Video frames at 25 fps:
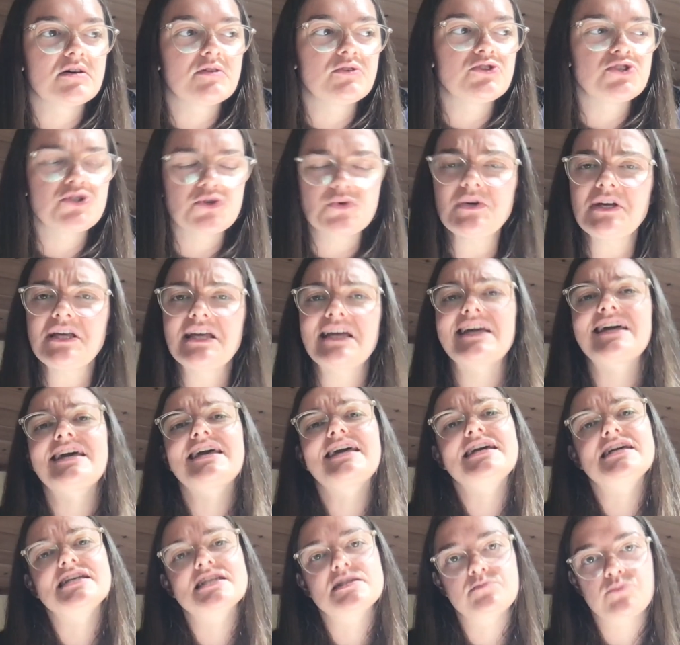doing
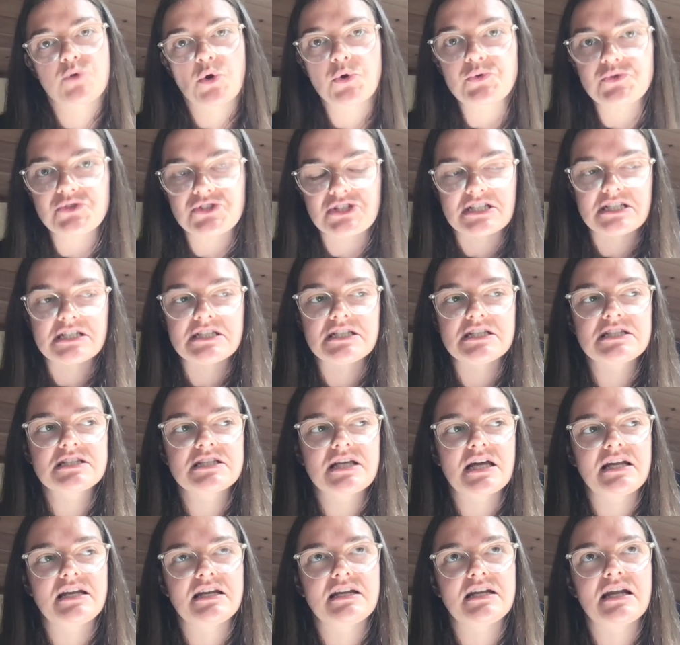his process.
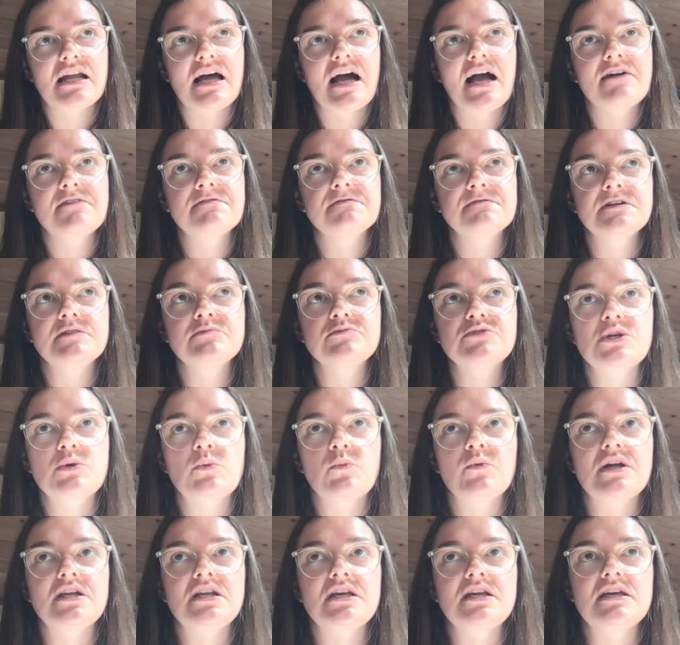And I filmed him
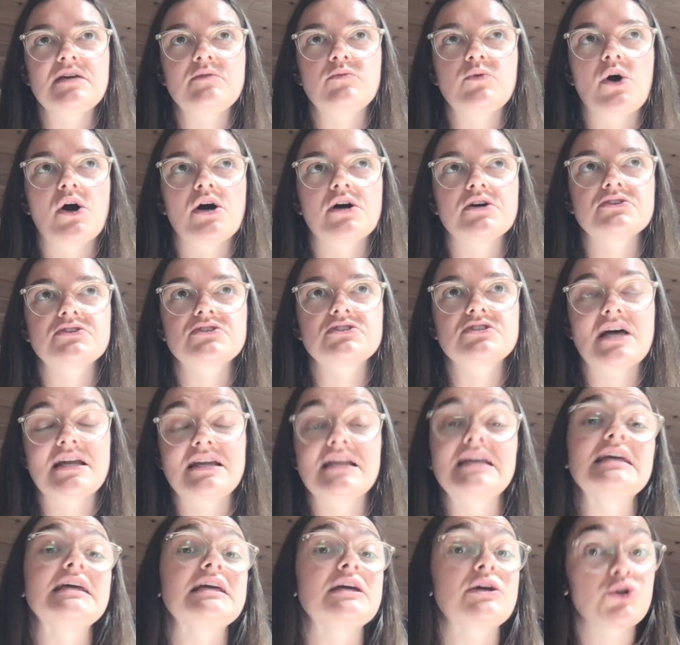when he was, and
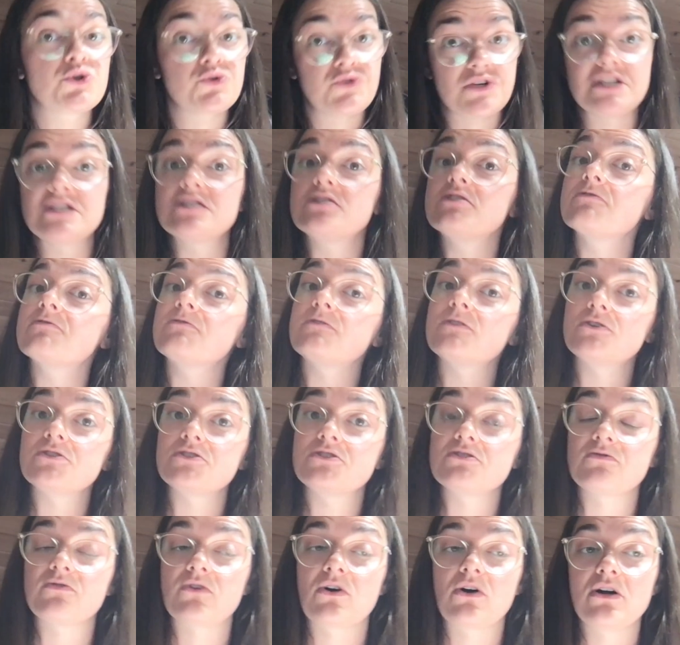he agreed to,
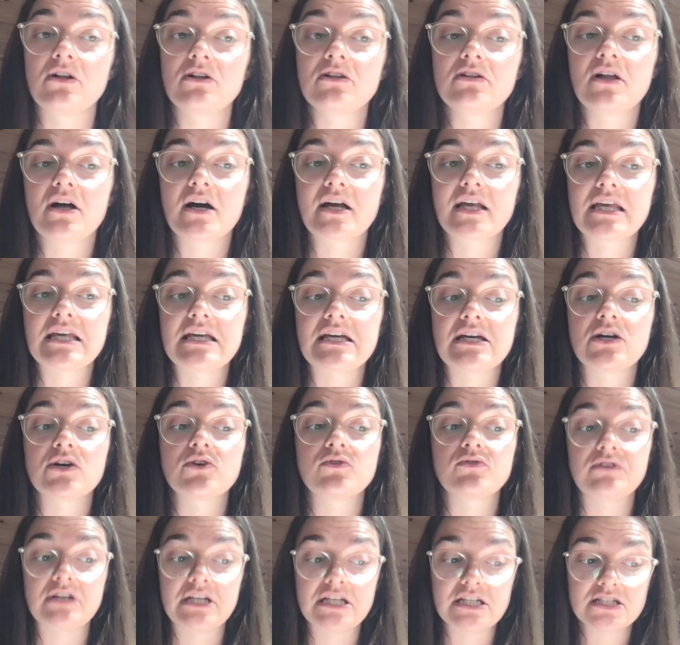first of all, he
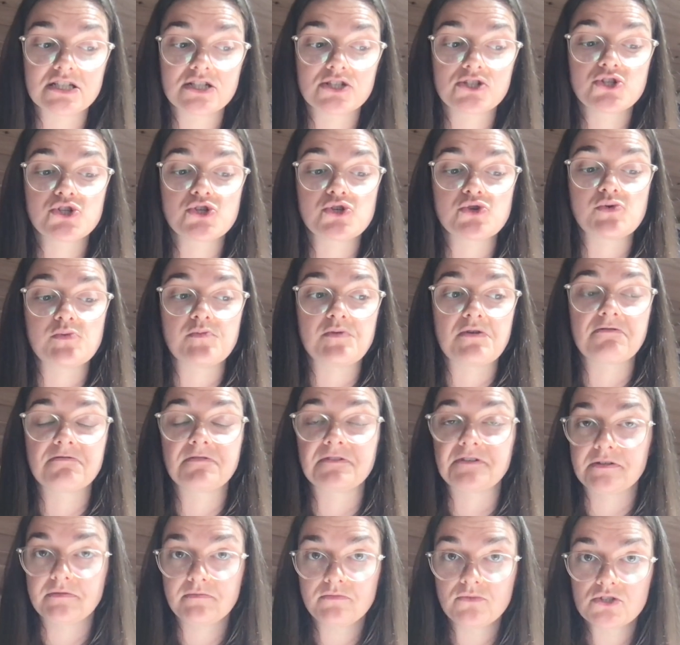agreed to be
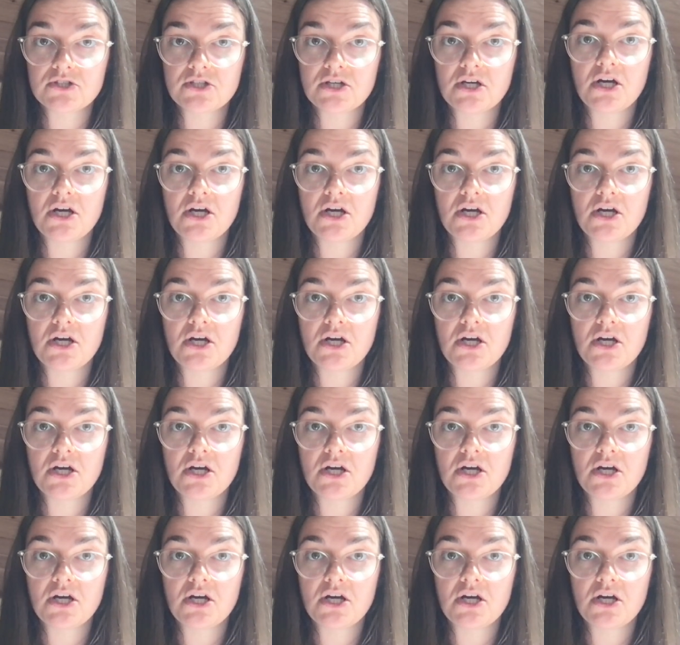filmed